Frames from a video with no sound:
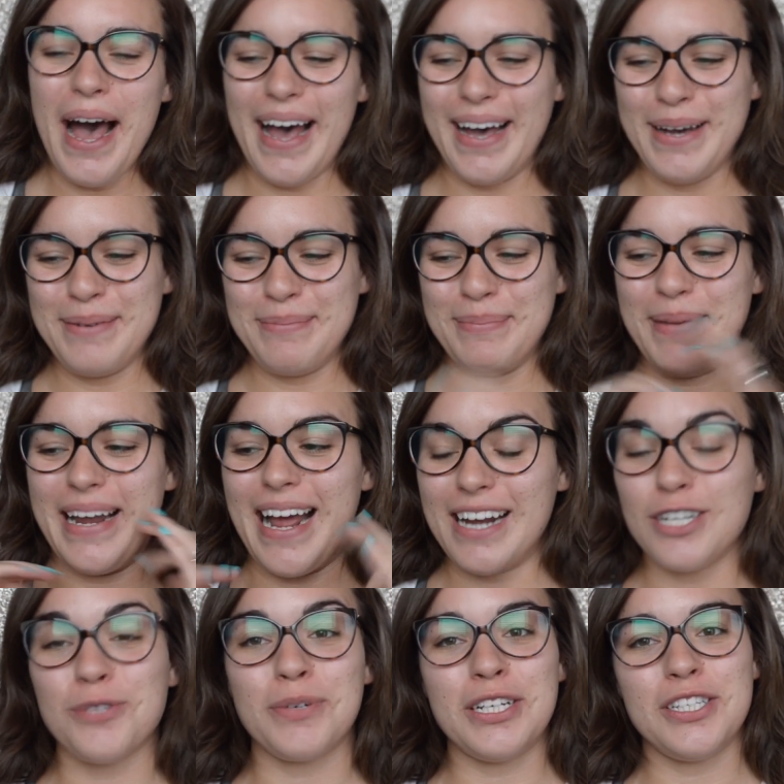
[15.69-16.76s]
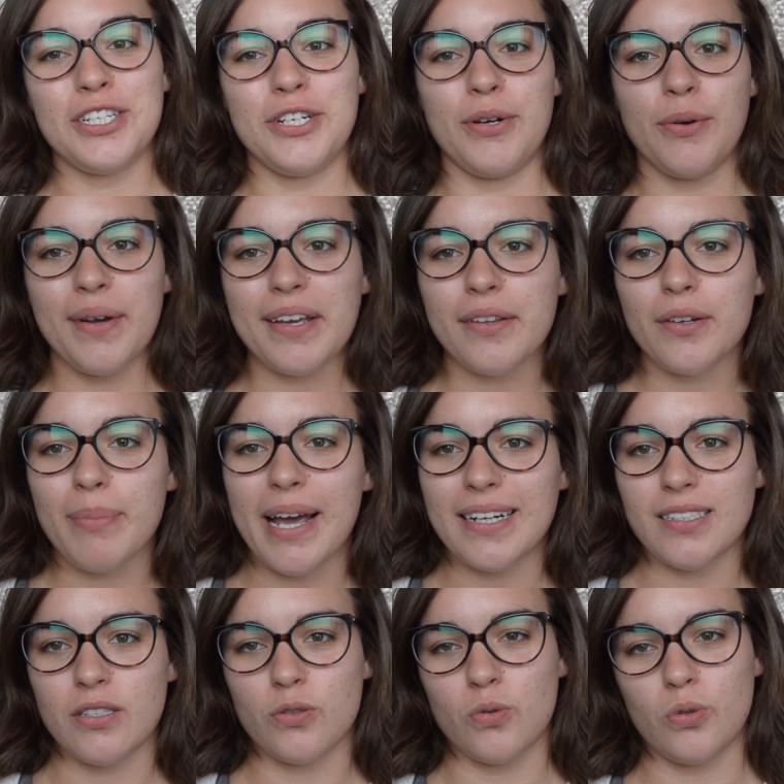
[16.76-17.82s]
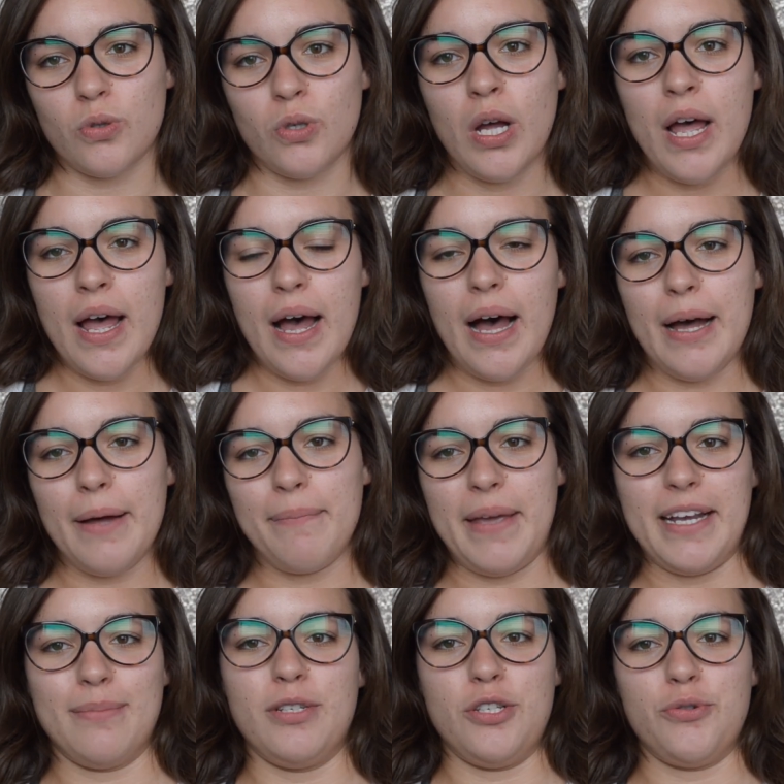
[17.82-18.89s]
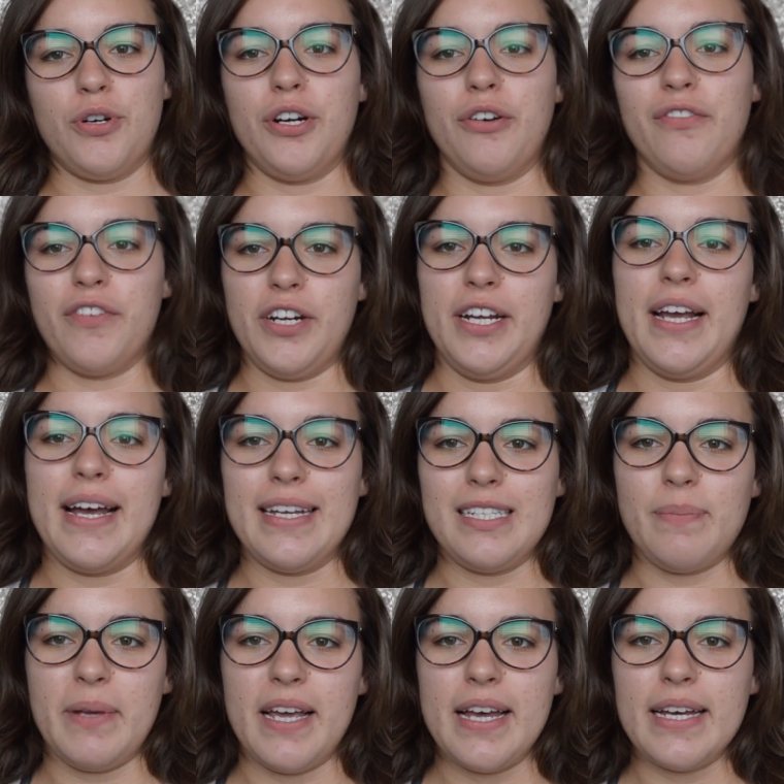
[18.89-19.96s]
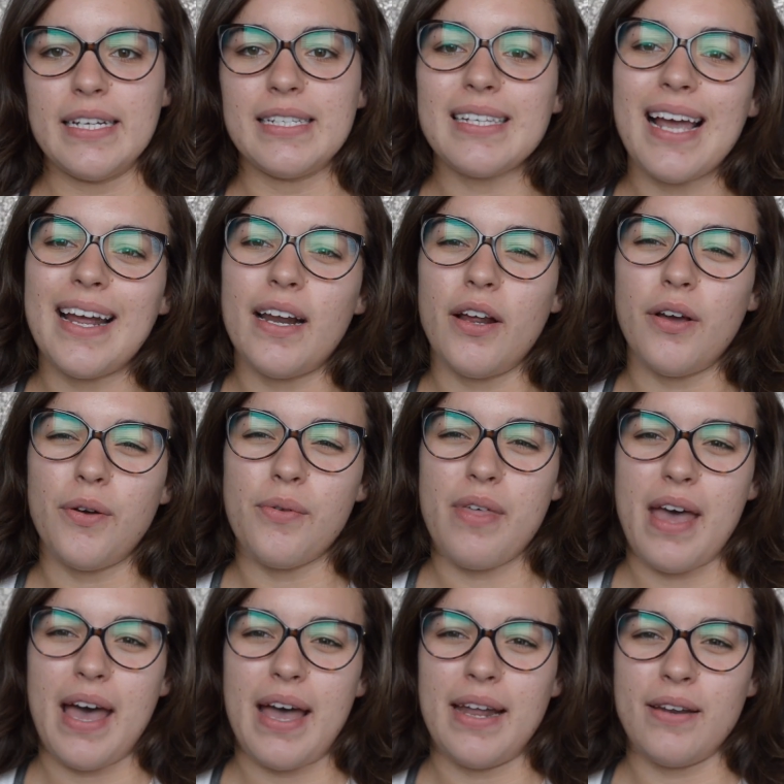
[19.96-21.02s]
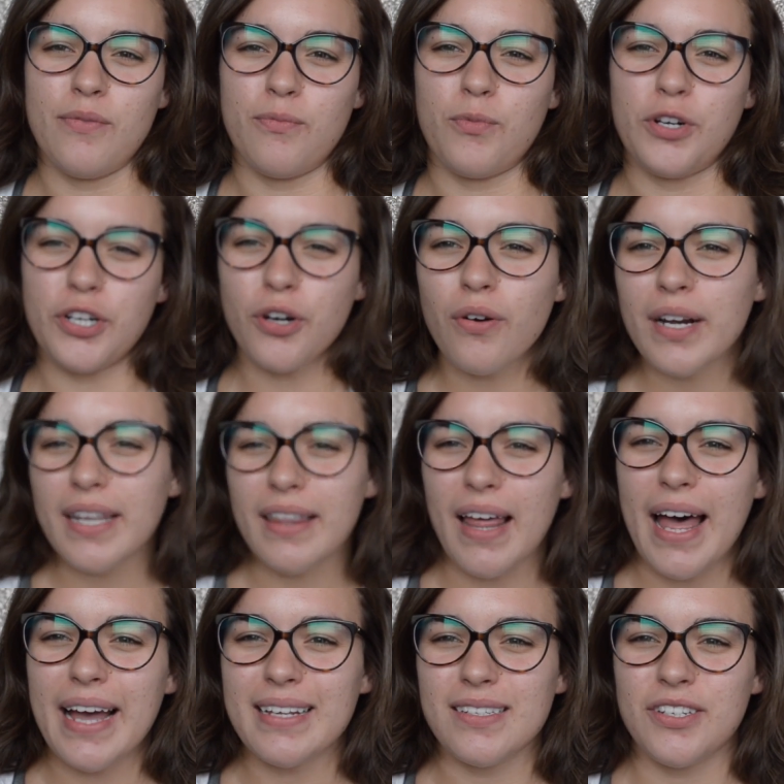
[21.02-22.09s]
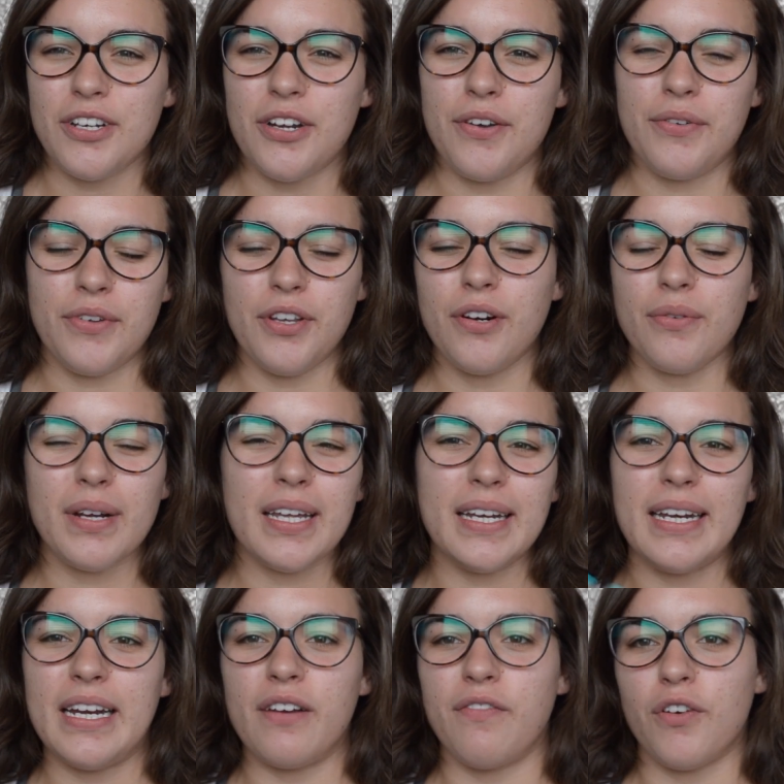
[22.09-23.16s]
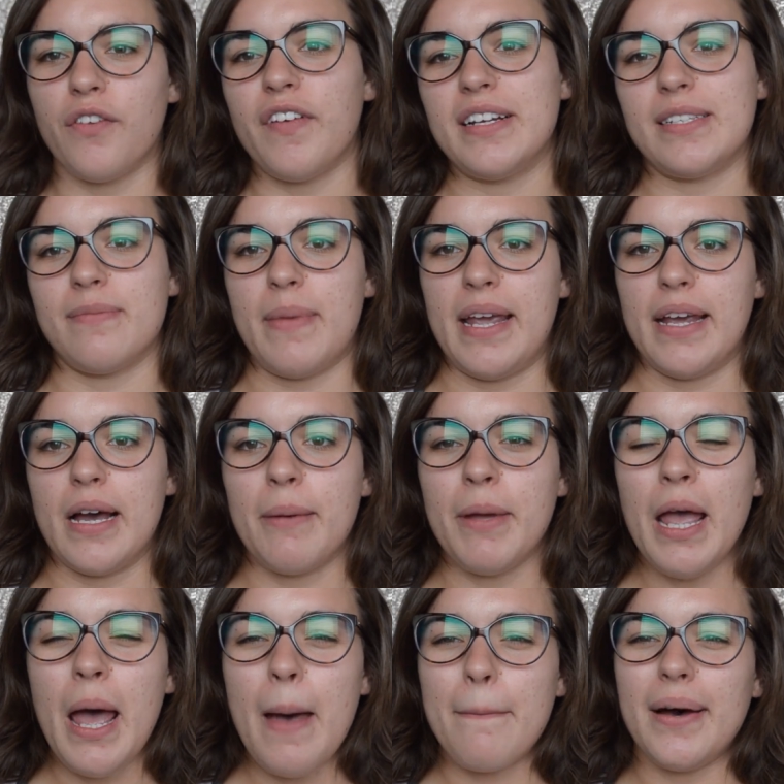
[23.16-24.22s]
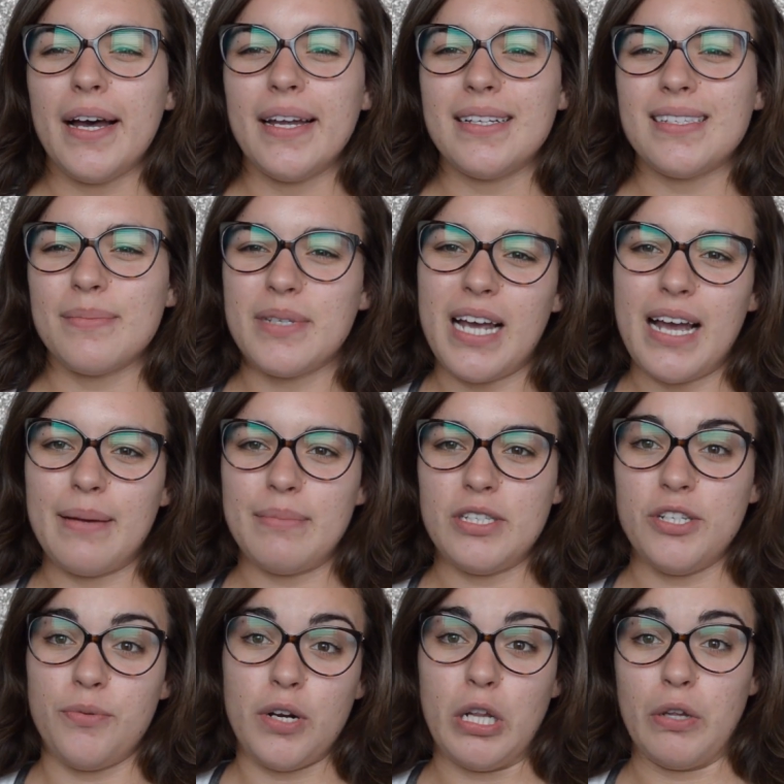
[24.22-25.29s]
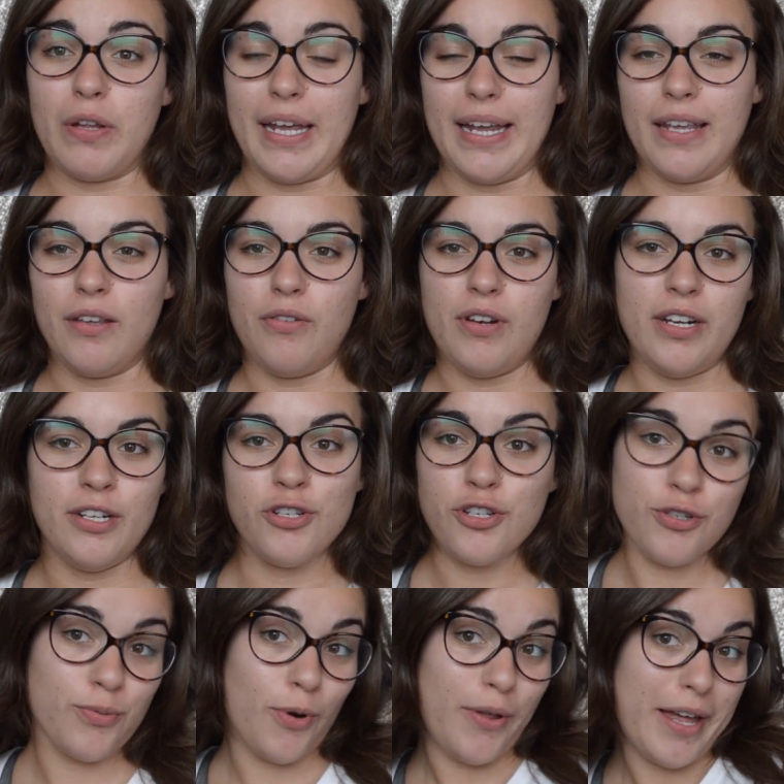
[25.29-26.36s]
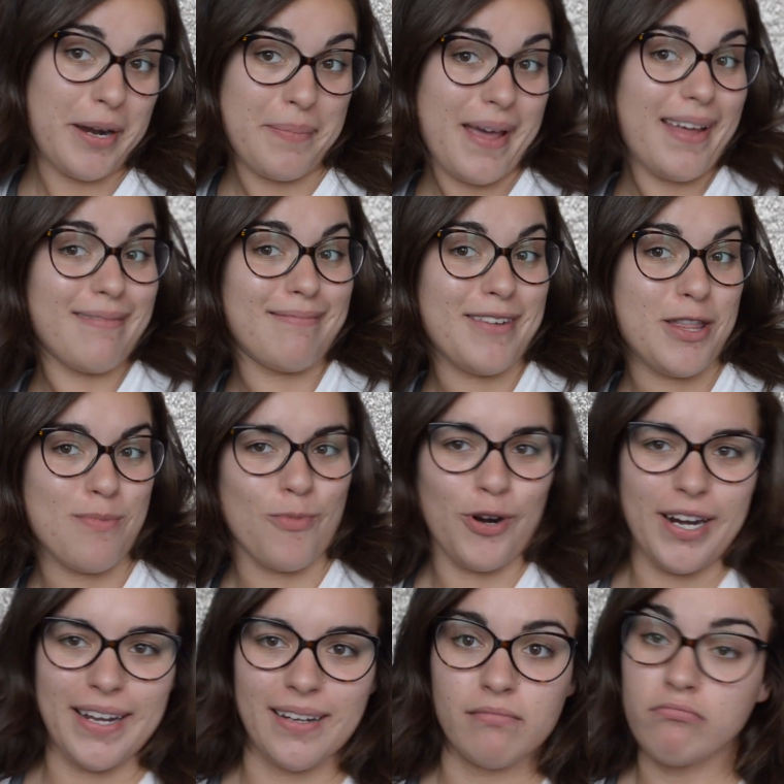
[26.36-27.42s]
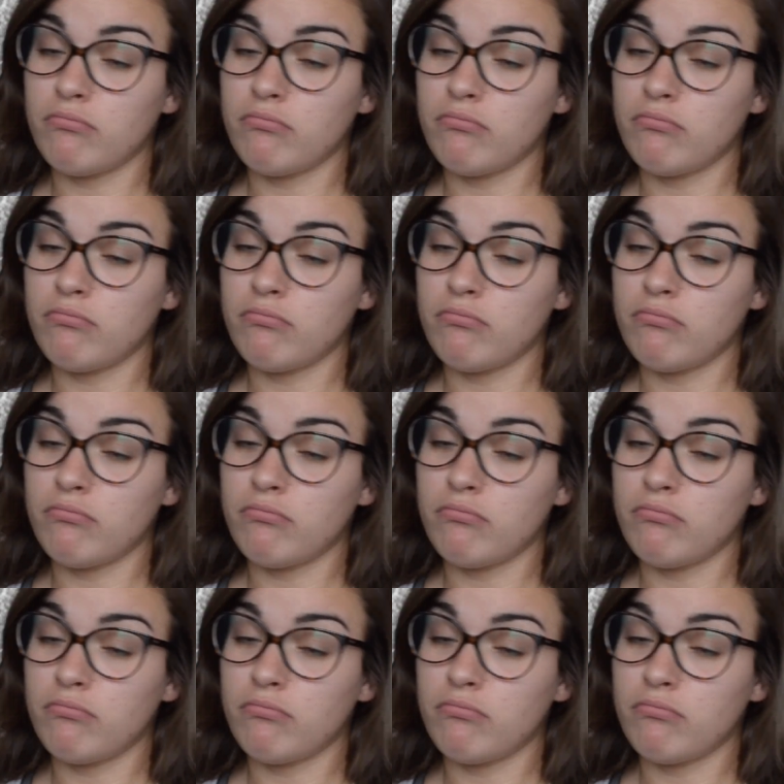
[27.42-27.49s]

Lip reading: But I just wanted to do a quick little back to school makeup tutorial for you guys because I know that when you're going to class, you know, you don't really need a full face of makeup, but sometimes you want to look like you didn't just roll out of bed in the morning.